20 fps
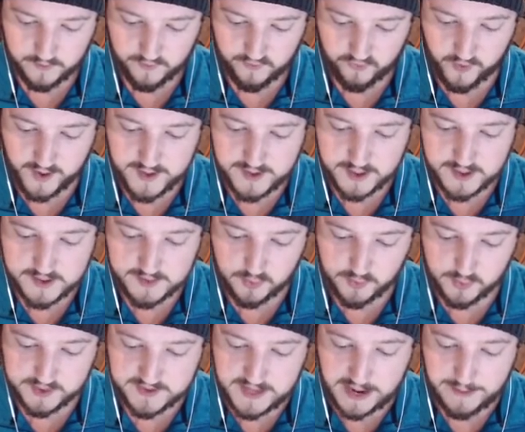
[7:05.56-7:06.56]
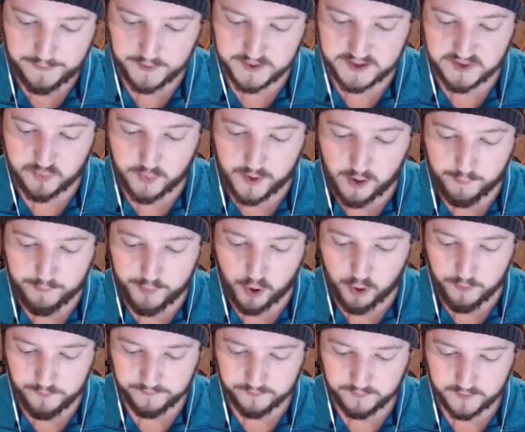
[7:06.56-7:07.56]
Freeze his. We'll zap this as well.
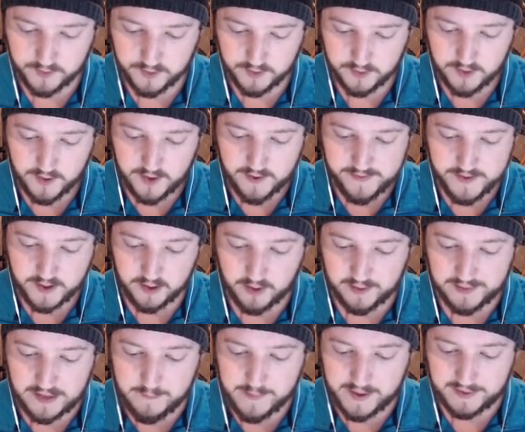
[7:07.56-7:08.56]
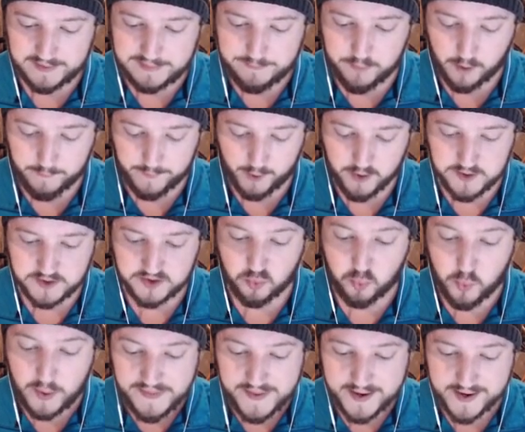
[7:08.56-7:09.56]
Boom. That'll allow my Elite Barbarians to
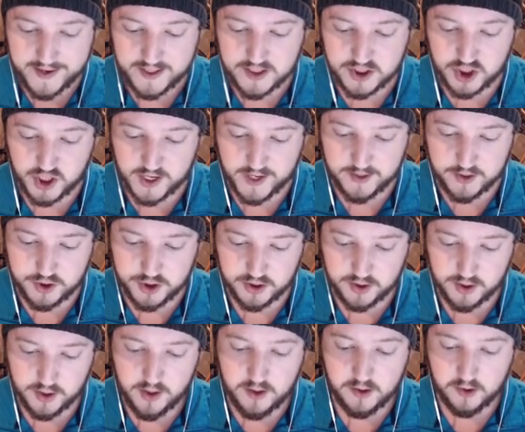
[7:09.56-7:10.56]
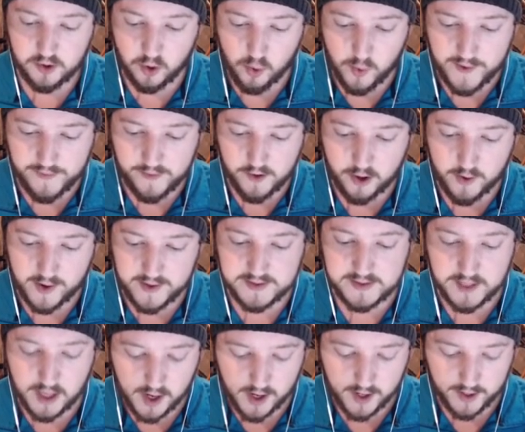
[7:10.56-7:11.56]
win that exchange. Go in there and
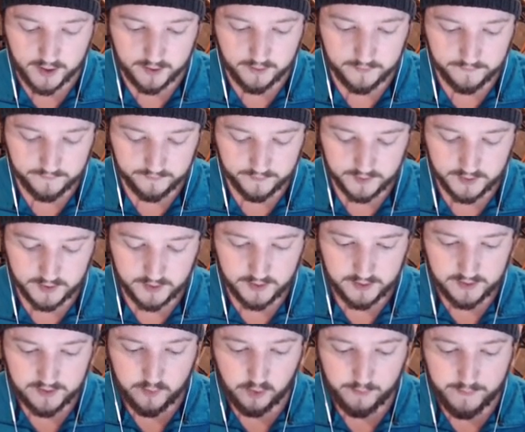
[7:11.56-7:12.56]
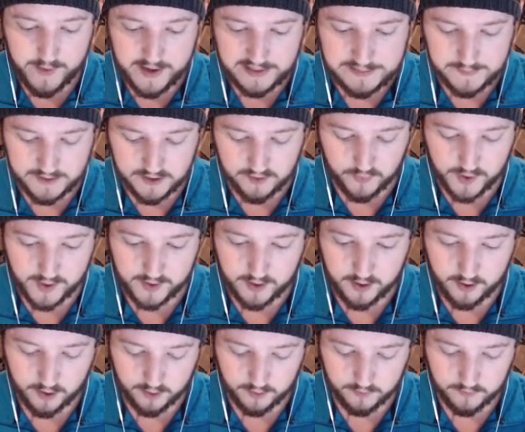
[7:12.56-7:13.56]
die. And we'll Mega Minion right
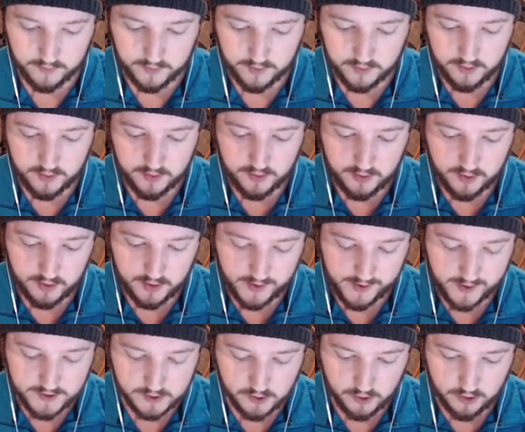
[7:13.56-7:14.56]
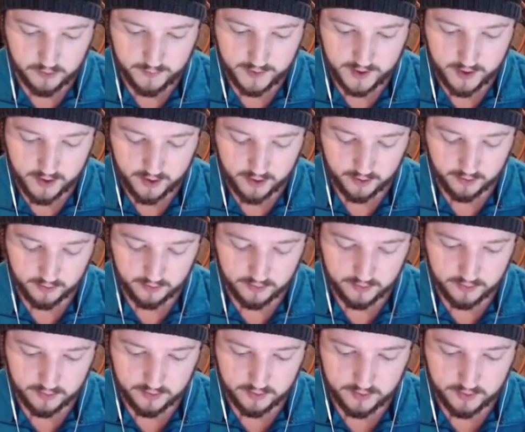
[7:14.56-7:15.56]
here. Ice Golem here
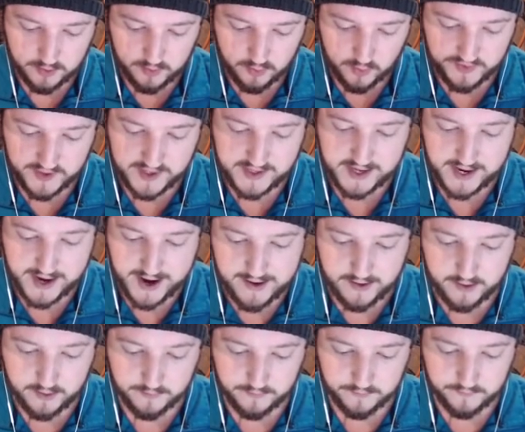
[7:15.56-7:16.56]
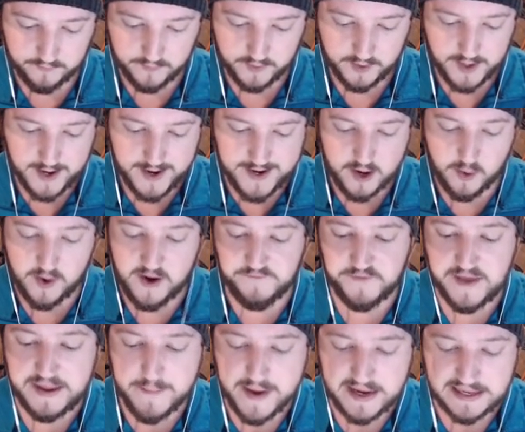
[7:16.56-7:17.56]
with a cannon. Now, if
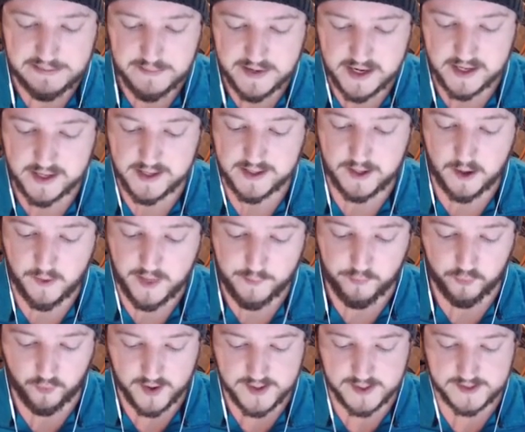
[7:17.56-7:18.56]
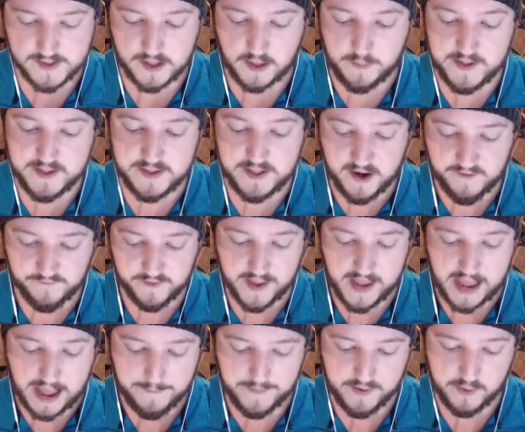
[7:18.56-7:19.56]
that Mega Minion can kill that Princess, I'll be definitely
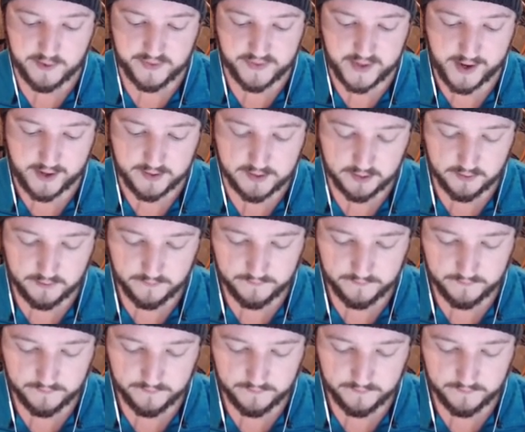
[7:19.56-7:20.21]
happy with that.